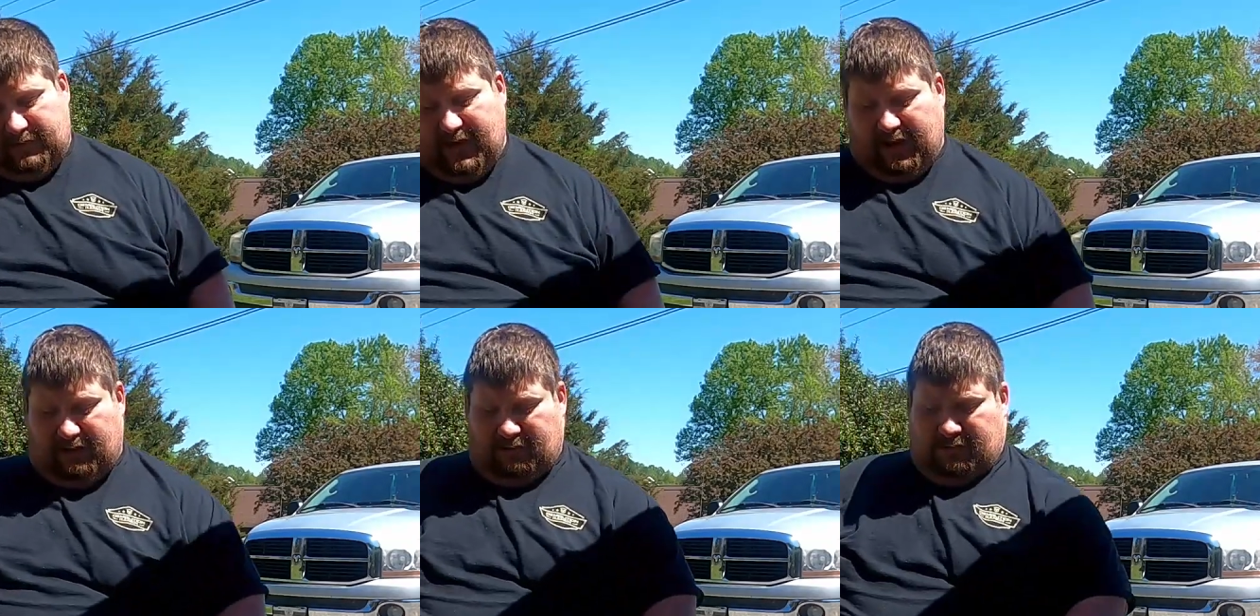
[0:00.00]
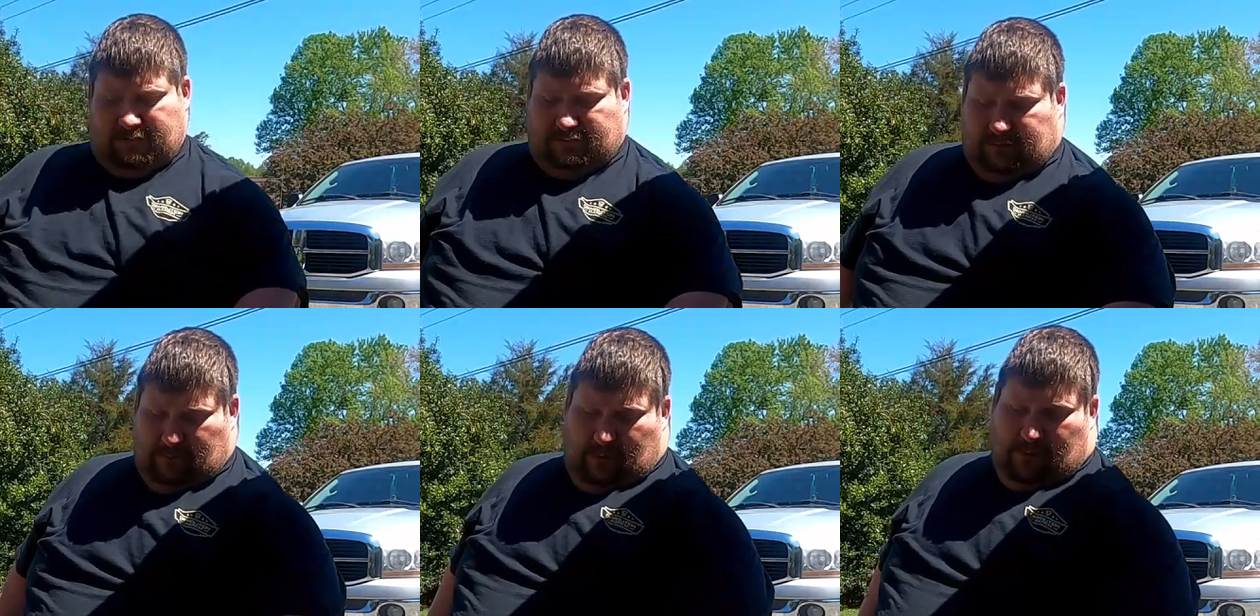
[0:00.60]
got it
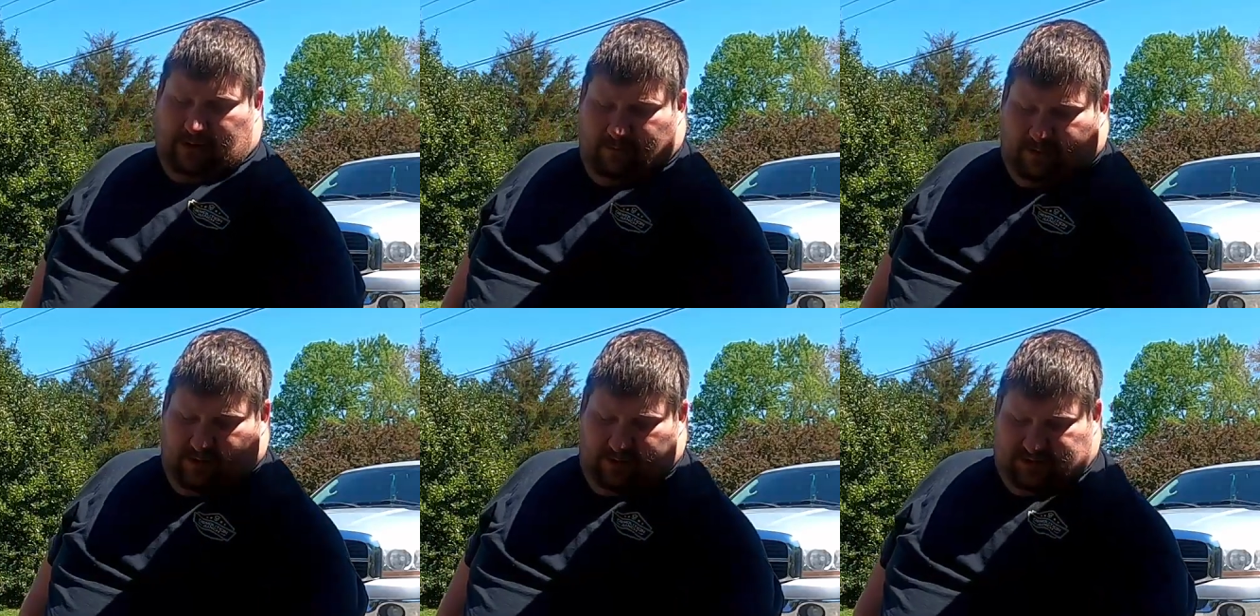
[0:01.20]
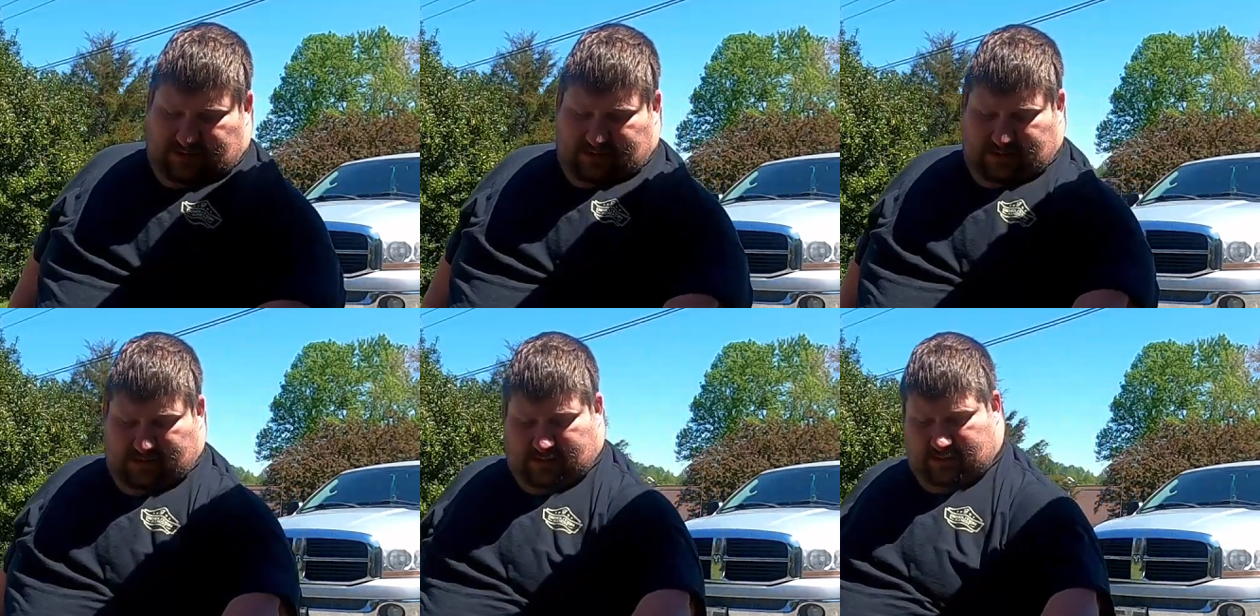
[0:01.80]
where we can reuse it.
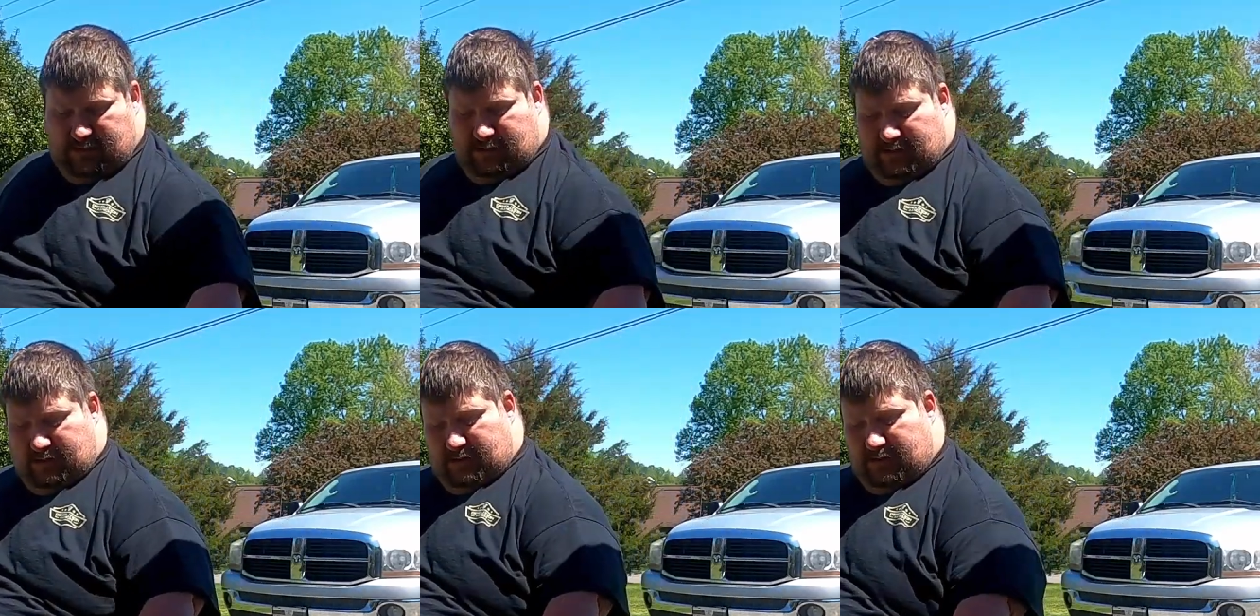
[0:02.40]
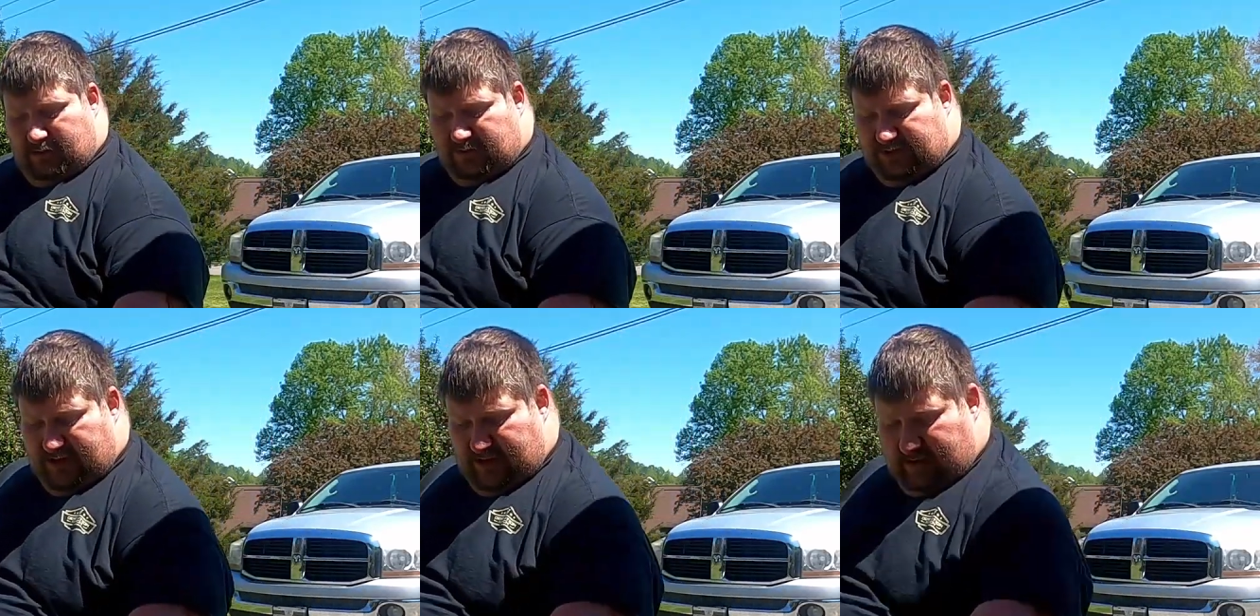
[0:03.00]
You can
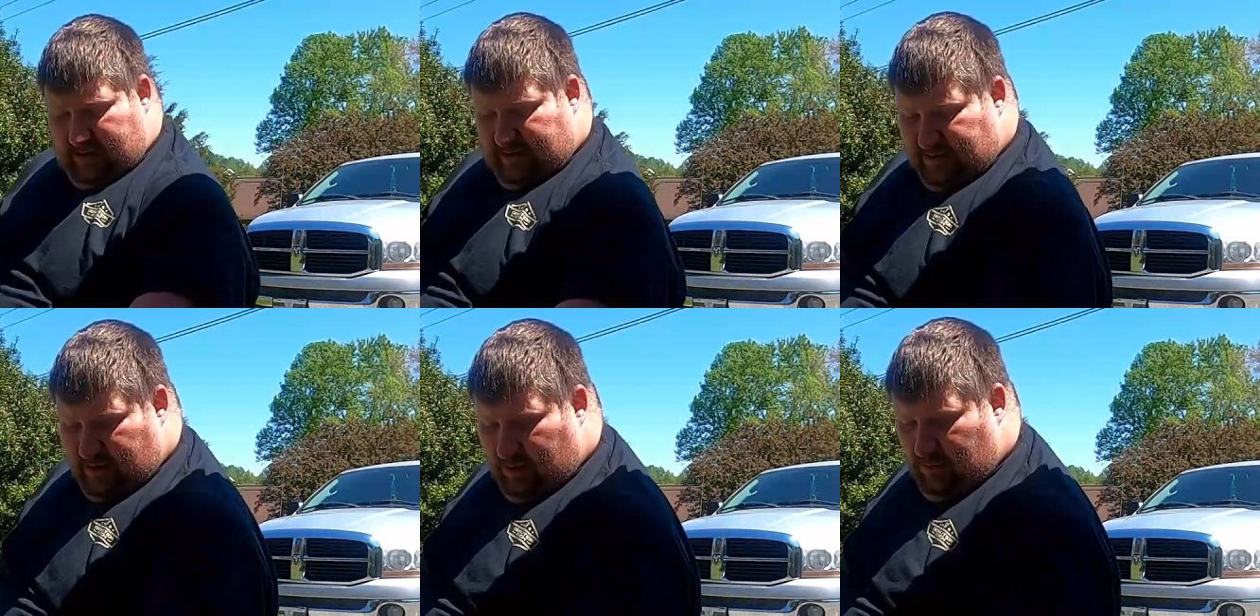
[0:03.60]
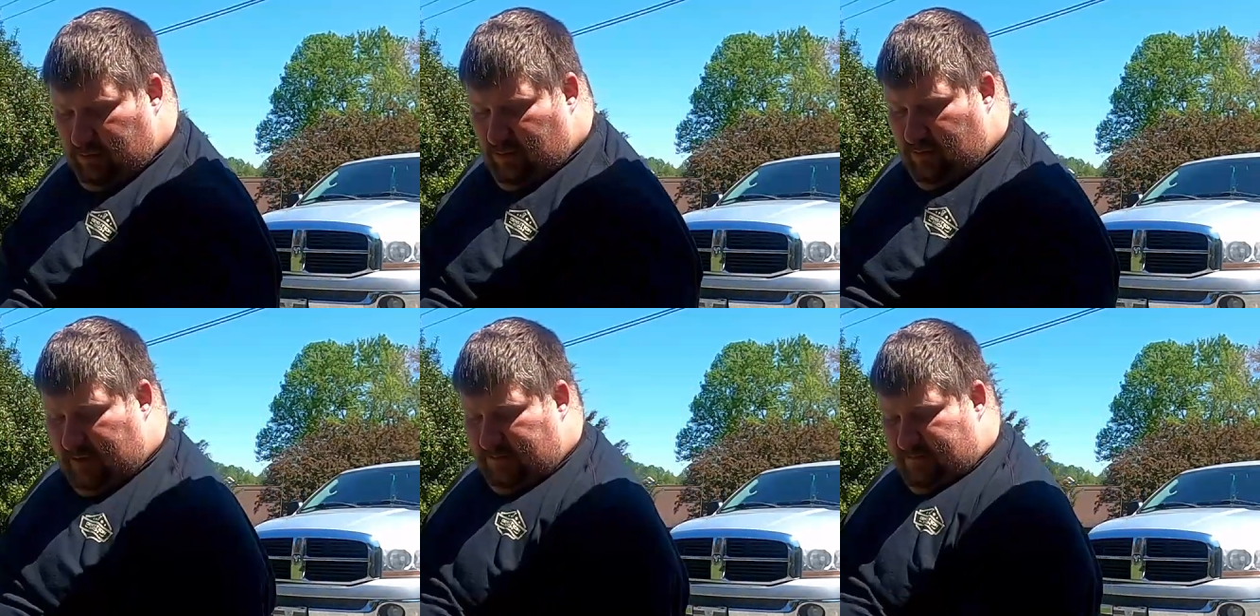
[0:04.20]
see that's a whole
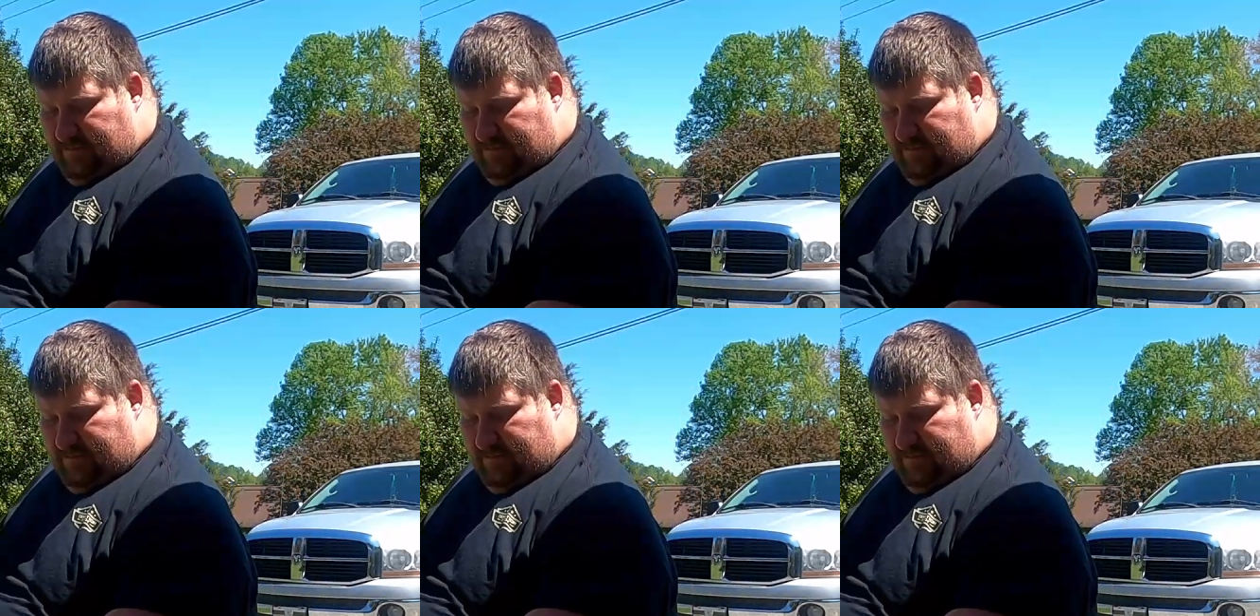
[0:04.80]
loin.